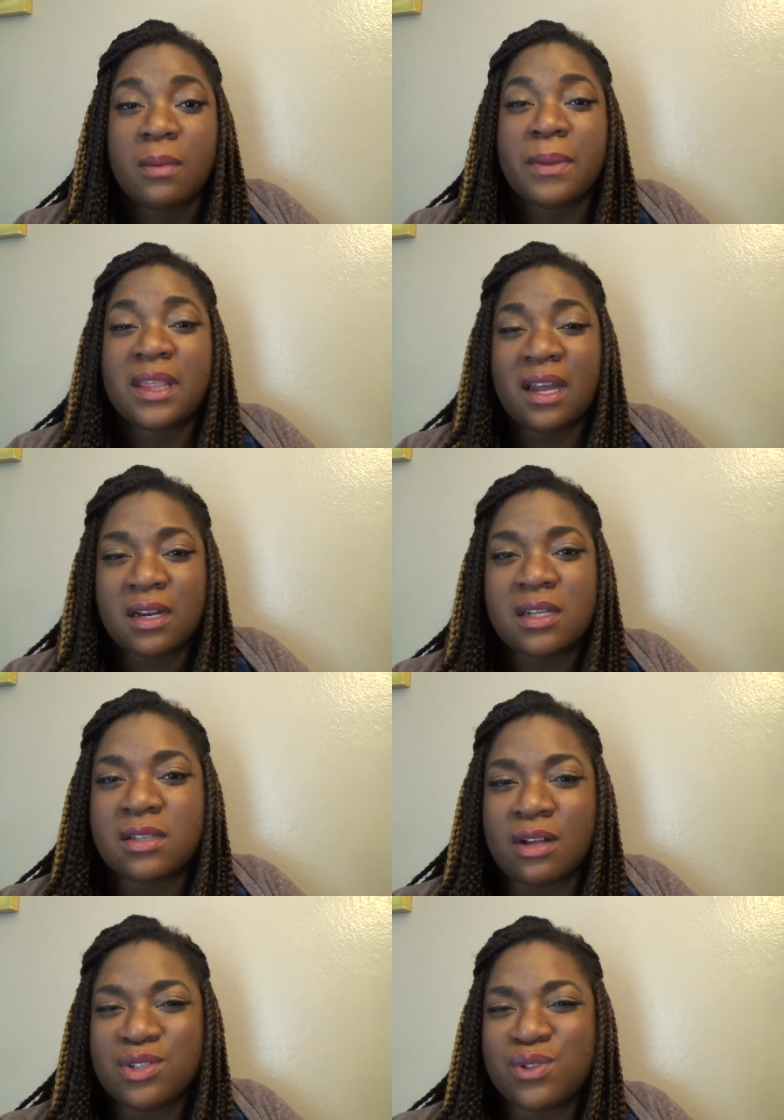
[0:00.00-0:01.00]
but that it is
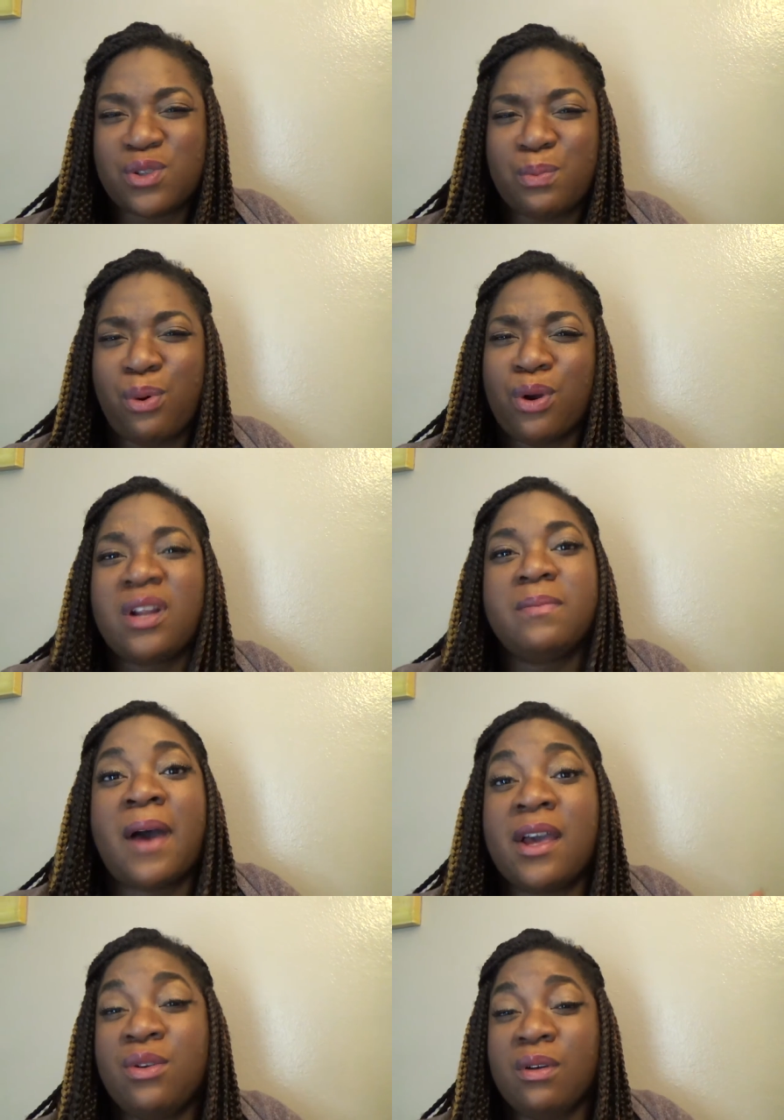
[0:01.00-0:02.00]
also supported
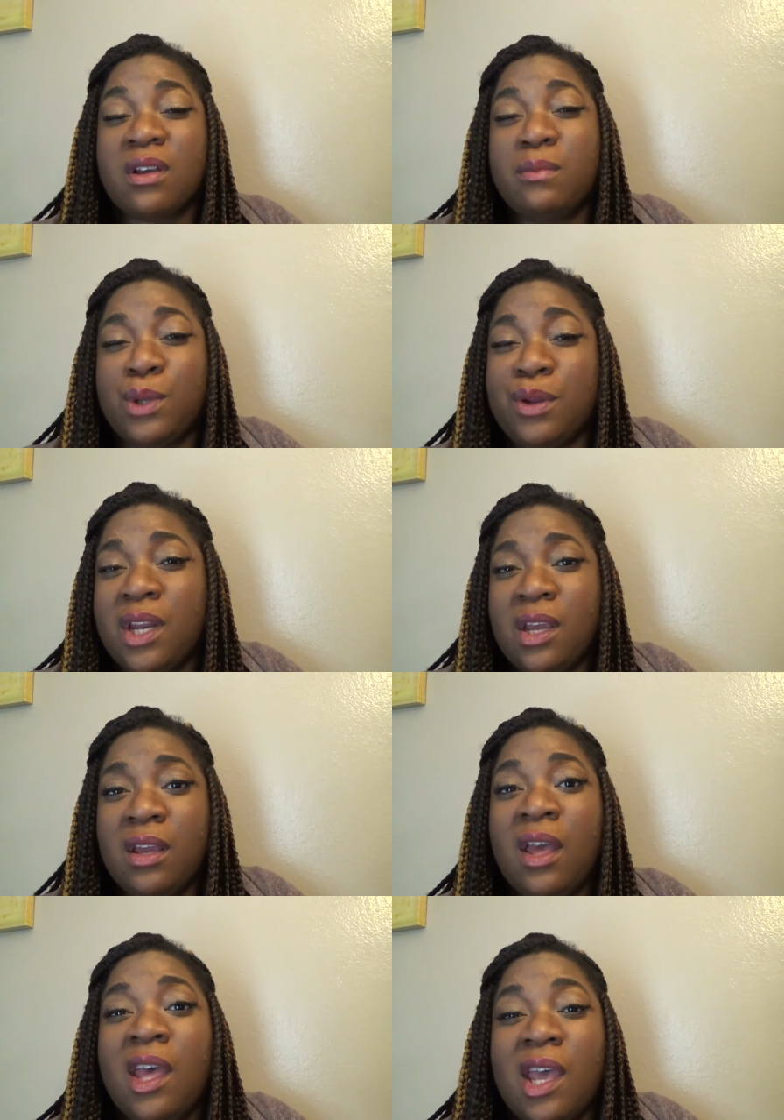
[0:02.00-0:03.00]
by your community
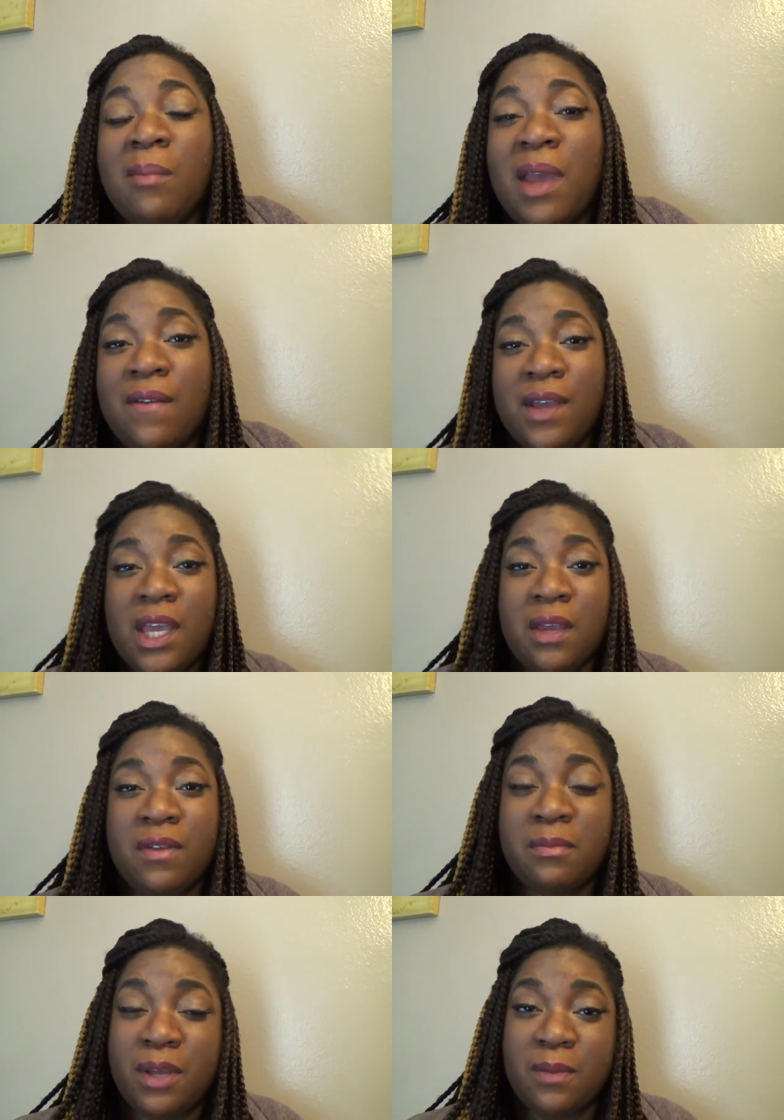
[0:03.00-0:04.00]
and maybe
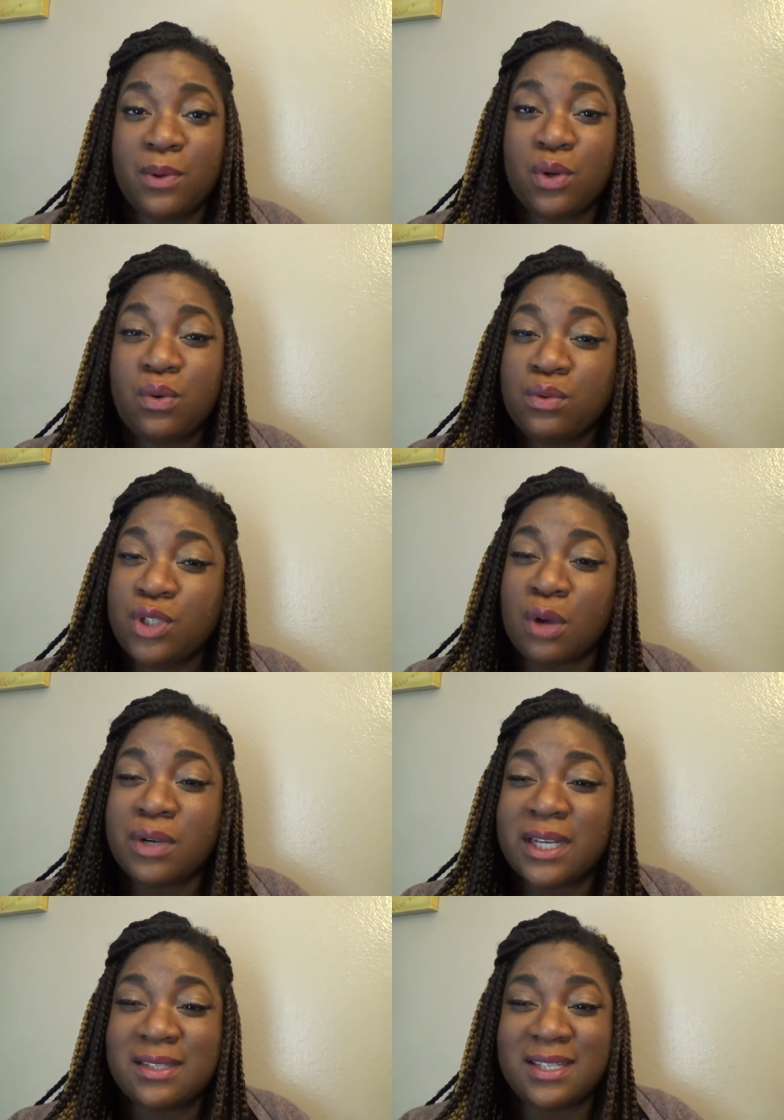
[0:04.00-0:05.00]
even people who
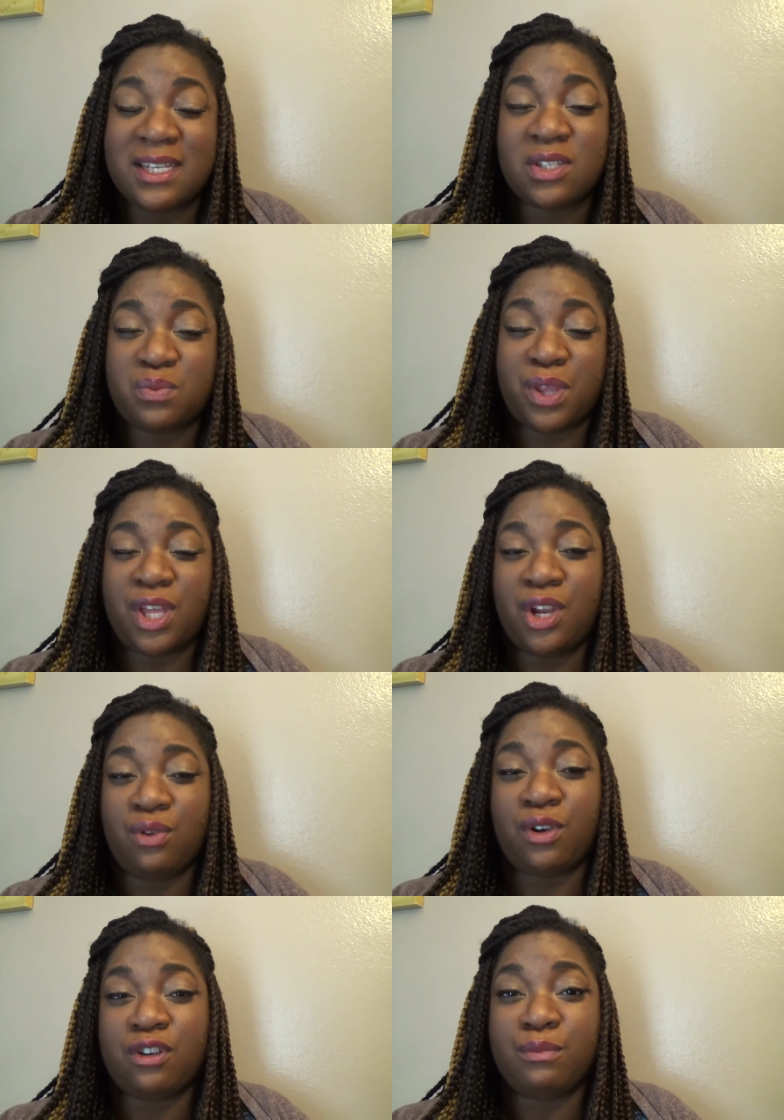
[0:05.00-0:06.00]
don't exist within
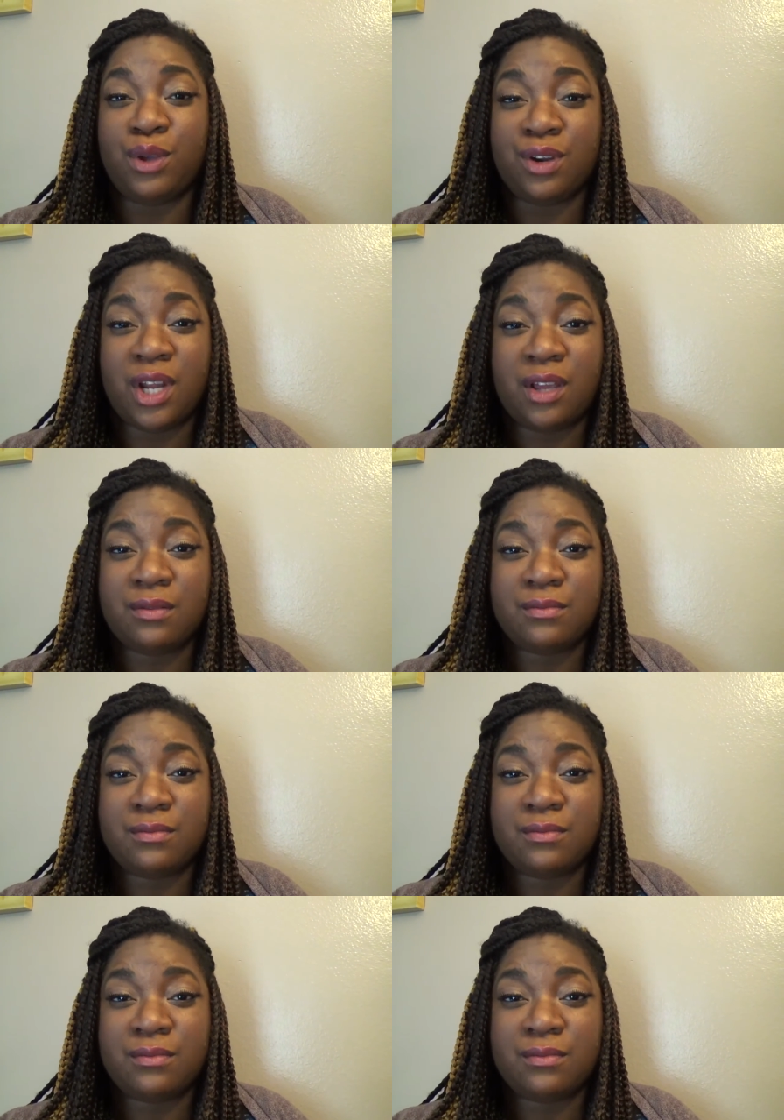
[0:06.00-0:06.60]
your community.